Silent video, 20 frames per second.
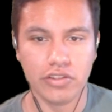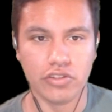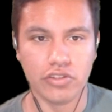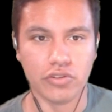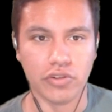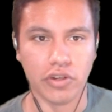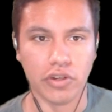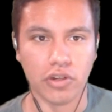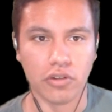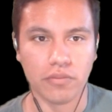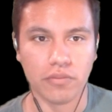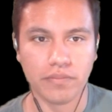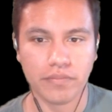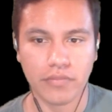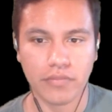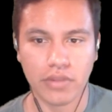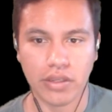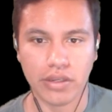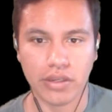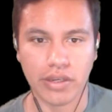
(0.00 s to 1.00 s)
you know,
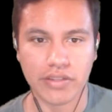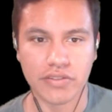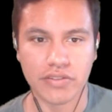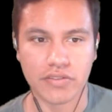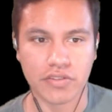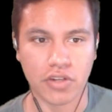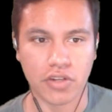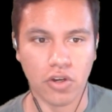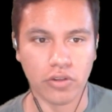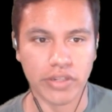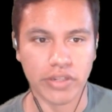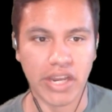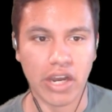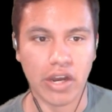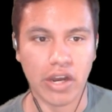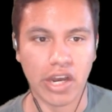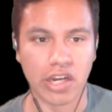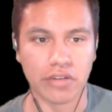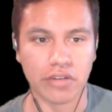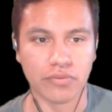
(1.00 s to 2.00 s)
as it's called
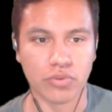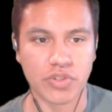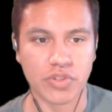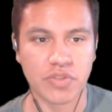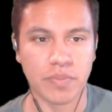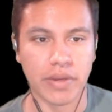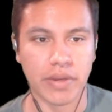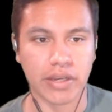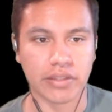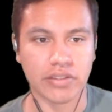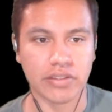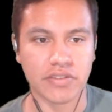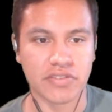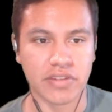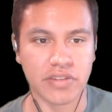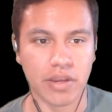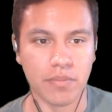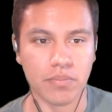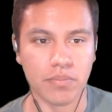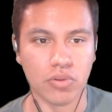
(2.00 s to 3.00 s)
now, out of respect,
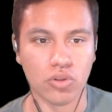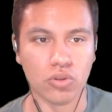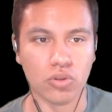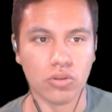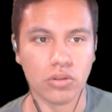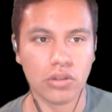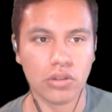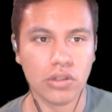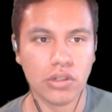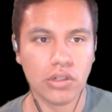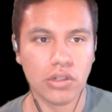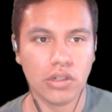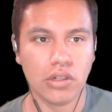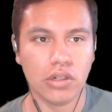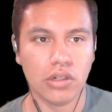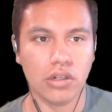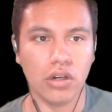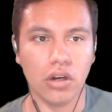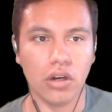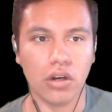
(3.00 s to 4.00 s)
Istanbul.
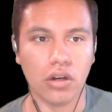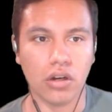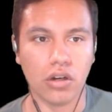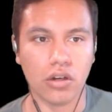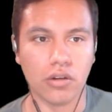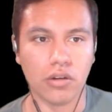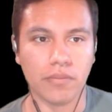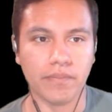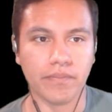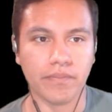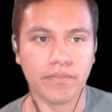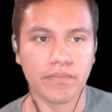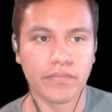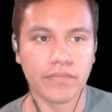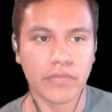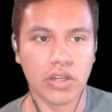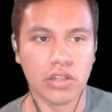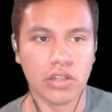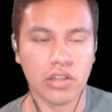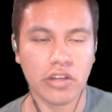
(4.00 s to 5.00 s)
In
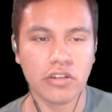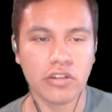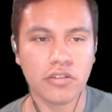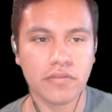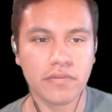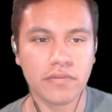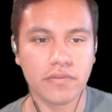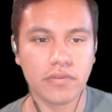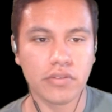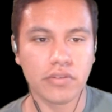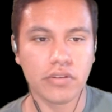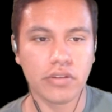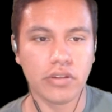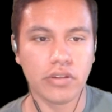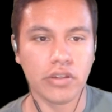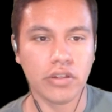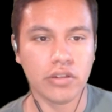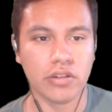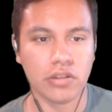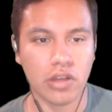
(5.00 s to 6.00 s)
a lot
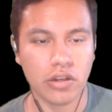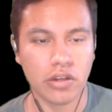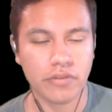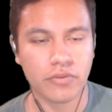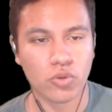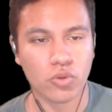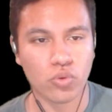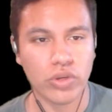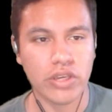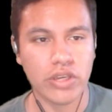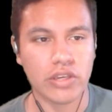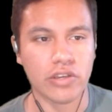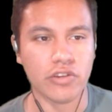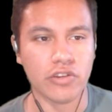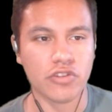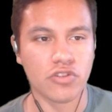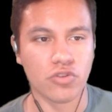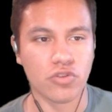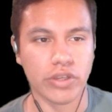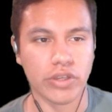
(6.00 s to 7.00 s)
of Greek
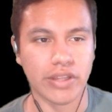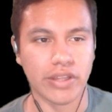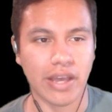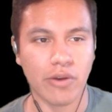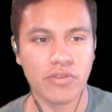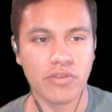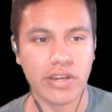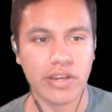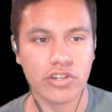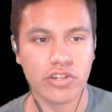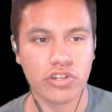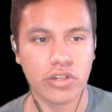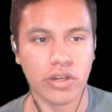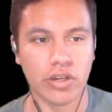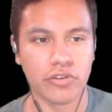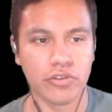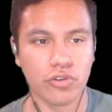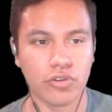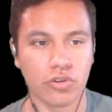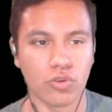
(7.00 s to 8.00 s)
history, that was
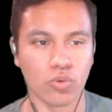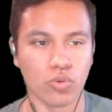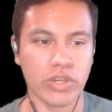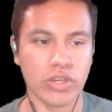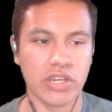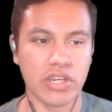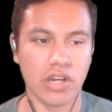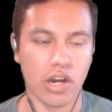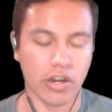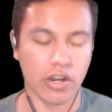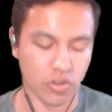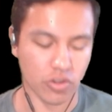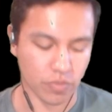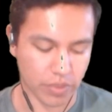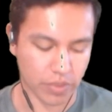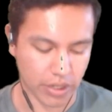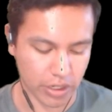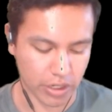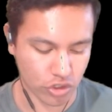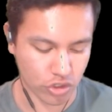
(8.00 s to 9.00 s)
actually under Greek
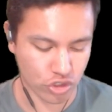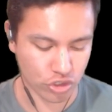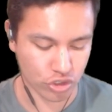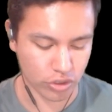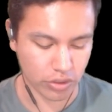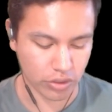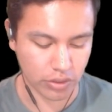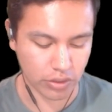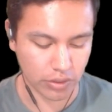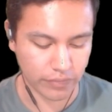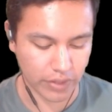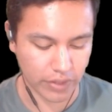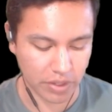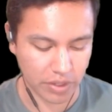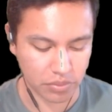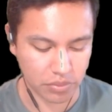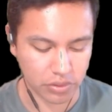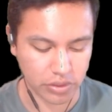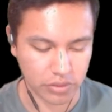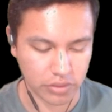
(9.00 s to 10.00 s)
occupation, if
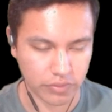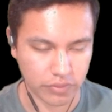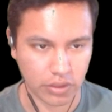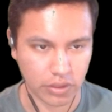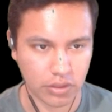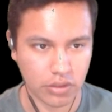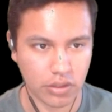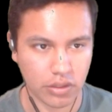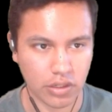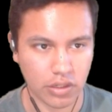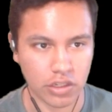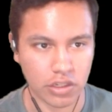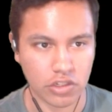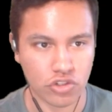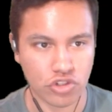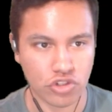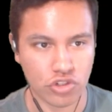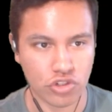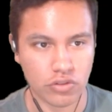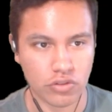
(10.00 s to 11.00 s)
I believe it.
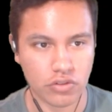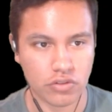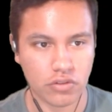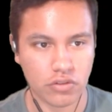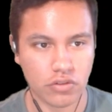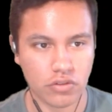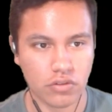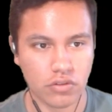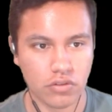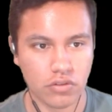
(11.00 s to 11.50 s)
Ancient